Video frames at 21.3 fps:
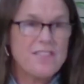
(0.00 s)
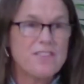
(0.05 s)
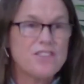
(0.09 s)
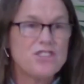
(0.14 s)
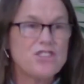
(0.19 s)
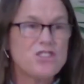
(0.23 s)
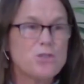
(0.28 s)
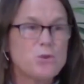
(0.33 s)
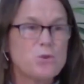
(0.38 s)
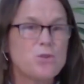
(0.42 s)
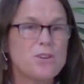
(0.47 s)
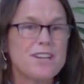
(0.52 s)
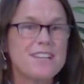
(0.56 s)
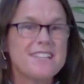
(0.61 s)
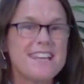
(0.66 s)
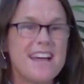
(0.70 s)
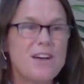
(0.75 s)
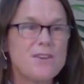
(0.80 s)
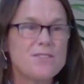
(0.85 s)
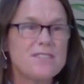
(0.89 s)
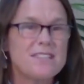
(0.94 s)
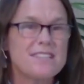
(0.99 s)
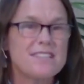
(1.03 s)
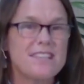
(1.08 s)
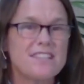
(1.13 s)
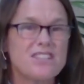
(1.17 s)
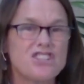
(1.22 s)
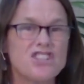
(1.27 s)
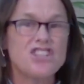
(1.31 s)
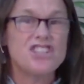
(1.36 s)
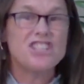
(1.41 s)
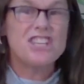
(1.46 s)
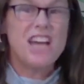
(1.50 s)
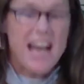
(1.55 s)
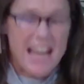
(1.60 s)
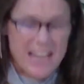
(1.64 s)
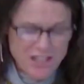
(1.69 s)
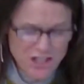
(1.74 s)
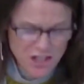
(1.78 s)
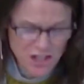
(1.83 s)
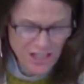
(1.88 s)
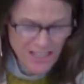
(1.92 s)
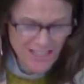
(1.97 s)
And the story tells us that she
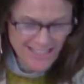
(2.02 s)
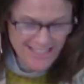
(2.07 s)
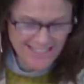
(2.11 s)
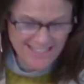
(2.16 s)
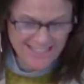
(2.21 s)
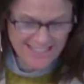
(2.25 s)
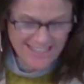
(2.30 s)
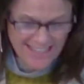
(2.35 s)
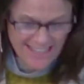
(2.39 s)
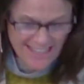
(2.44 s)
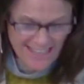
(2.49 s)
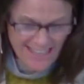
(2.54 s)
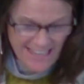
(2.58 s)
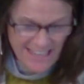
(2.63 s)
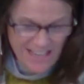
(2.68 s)
touches.